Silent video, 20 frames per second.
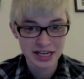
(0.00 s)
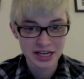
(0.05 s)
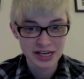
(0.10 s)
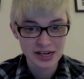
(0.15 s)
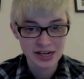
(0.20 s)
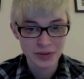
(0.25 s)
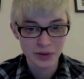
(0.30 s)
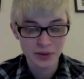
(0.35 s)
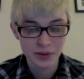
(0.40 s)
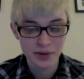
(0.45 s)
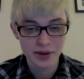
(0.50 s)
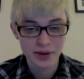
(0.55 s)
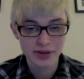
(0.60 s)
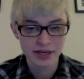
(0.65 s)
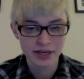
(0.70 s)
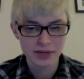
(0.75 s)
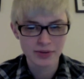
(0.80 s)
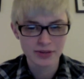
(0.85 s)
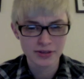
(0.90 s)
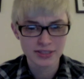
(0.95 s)
We're probably gonna
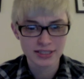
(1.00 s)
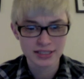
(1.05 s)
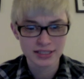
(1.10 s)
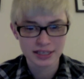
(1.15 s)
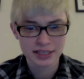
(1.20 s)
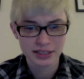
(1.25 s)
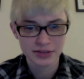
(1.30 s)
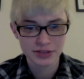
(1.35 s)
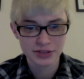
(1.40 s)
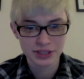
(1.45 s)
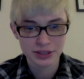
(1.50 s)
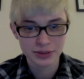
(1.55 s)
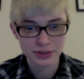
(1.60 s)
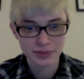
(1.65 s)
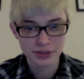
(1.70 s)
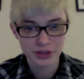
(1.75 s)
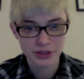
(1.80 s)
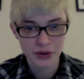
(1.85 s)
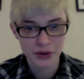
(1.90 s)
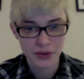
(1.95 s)
post this on YouTube,
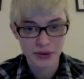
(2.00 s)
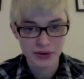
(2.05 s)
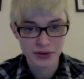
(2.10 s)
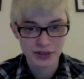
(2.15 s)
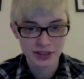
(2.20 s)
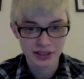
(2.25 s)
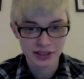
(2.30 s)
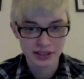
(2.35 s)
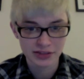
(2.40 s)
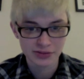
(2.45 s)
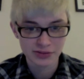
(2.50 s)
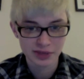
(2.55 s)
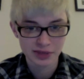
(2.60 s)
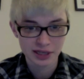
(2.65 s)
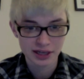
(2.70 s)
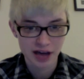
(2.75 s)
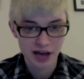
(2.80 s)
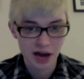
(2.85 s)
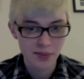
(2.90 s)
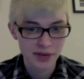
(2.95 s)
so you can leave me a
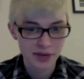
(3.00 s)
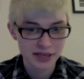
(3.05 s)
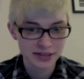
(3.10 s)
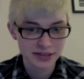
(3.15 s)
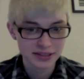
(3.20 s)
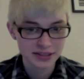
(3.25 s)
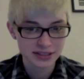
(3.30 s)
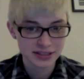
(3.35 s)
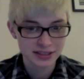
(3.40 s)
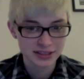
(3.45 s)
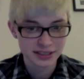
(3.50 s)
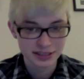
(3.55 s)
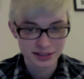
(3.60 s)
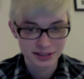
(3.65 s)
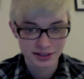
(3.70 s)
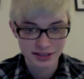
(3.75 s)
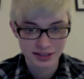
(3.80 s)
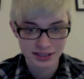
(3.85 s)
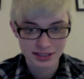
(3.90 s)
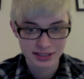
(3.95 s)
comment as long
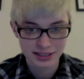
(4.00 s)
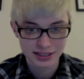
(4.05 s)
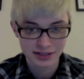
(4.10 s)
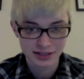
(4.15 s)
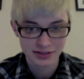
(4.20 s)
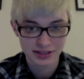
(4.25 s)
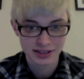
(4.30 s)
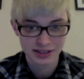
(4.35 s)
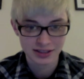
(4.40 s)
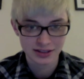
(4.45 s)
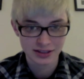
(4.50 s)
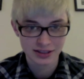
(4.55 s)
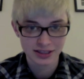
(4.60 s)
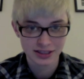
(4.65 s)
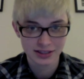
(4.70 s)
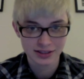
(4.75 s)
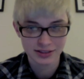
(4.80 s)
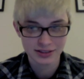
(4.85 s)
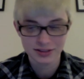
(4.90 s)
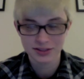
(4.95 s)
as it's nothing like
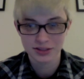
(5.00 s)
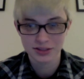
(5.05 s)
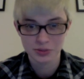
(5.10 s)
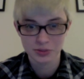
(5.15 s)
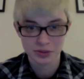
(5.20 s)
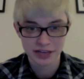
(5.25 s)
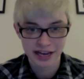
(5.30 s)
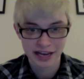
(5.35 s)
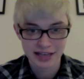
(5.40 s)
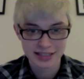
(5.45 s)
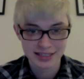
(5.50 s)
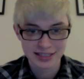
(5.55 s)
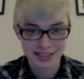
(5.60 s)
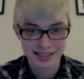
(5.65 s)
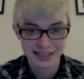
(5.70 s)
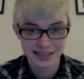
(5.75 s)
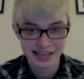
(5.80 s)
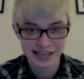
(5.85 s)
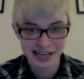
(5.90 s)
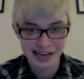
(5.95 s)
super nasty.
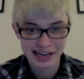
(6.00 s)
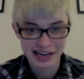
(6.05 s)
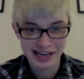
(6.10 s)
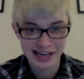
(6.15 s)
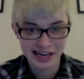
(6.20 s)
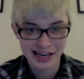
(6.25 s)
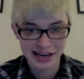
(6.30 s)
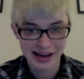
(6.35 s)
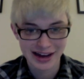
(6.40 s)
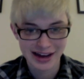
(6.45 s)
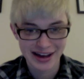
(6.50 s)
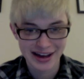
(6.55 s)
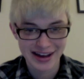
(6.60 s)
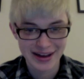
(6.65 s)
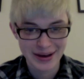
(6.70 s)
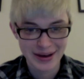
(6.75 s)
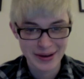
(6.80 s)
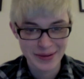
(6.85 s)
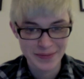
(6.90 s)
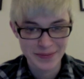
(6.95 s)

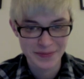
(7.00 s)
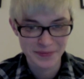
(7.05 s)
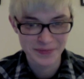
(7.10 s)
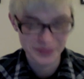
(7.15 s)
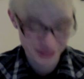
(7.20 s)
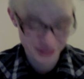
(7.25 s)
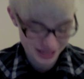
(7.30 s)
Um,